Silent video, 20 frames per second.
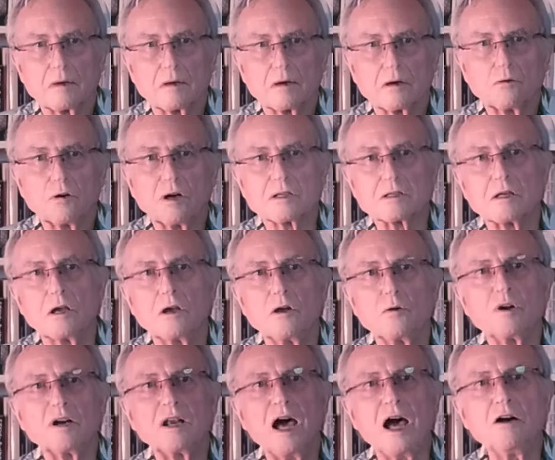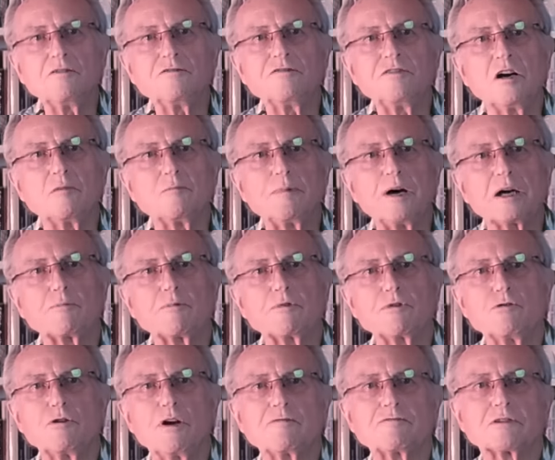Quite. Well, how far back would
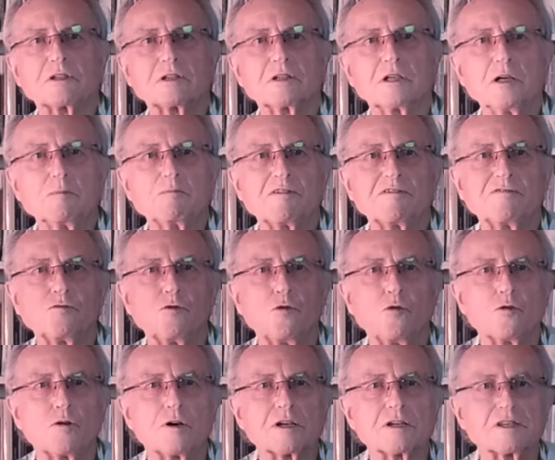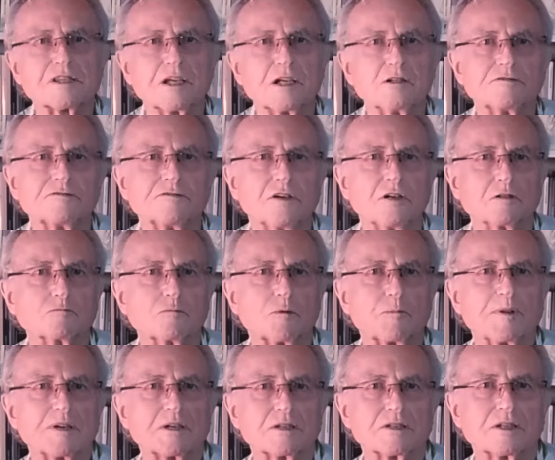you have to go before a cell phone would
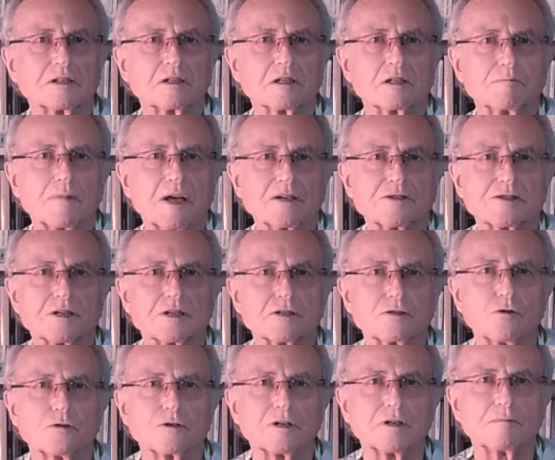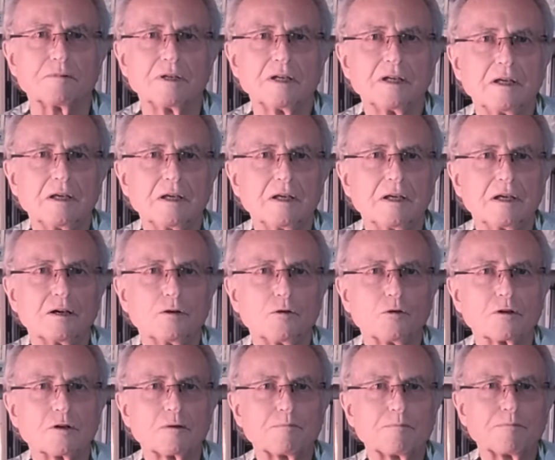be considered magic, or
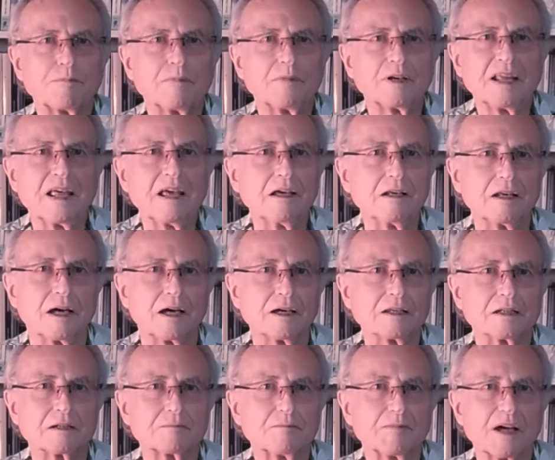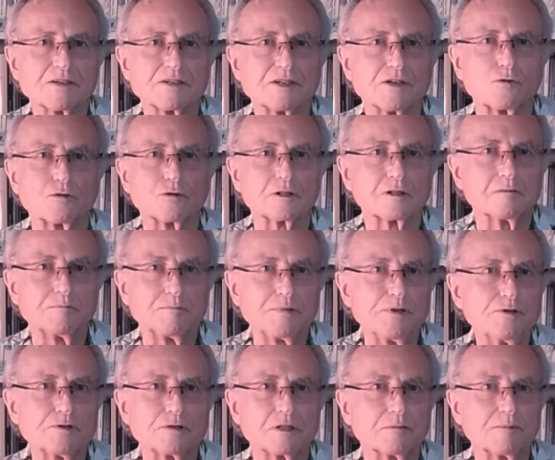an airliner magic, or a
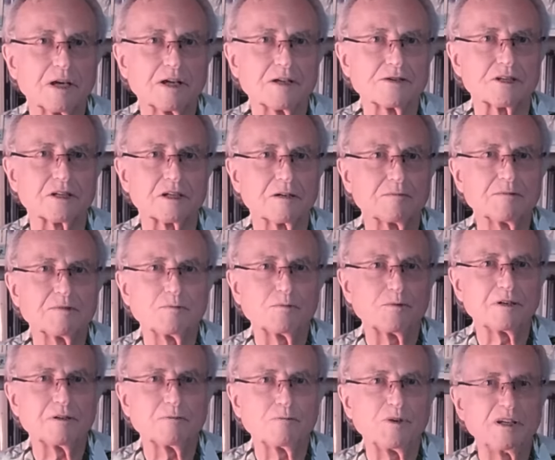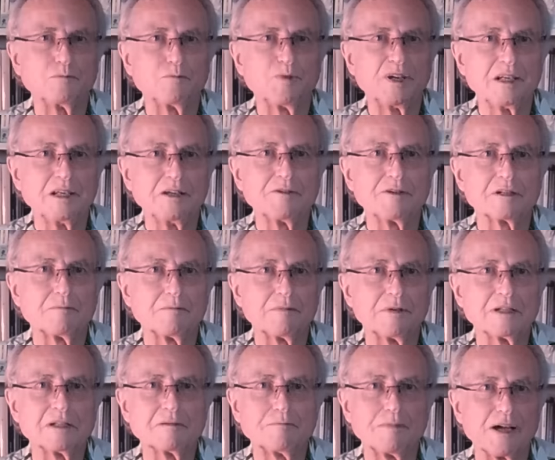computer magic? I mean, we live
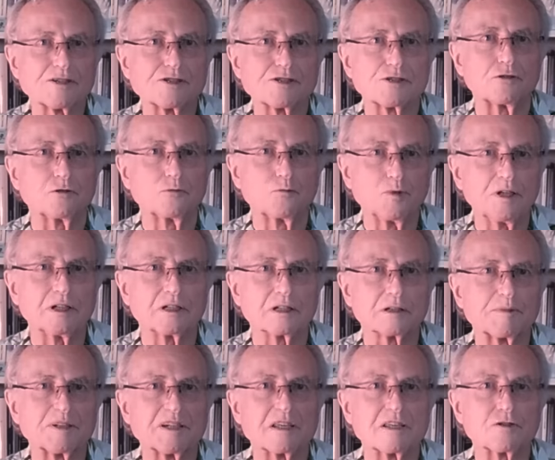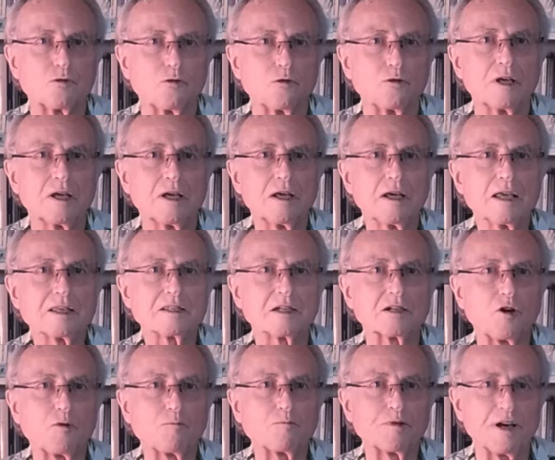in a magical world, but it's a
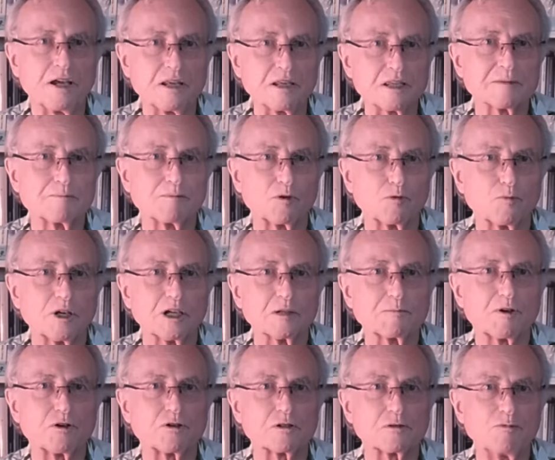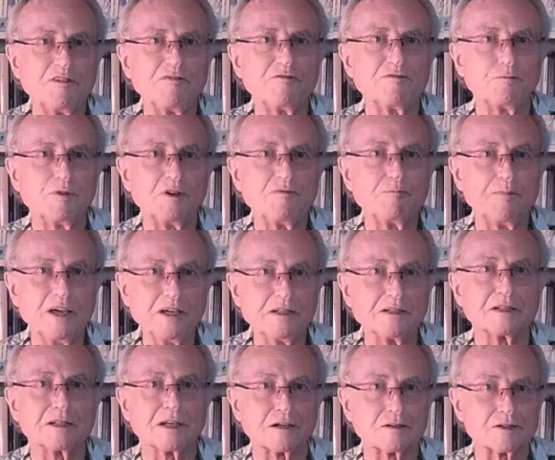comprehensible world because we've made
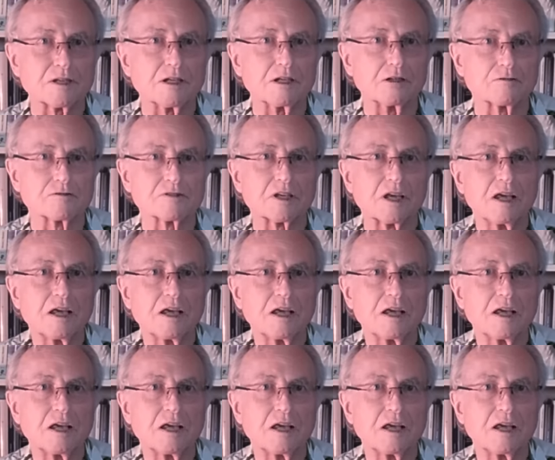it ourselves.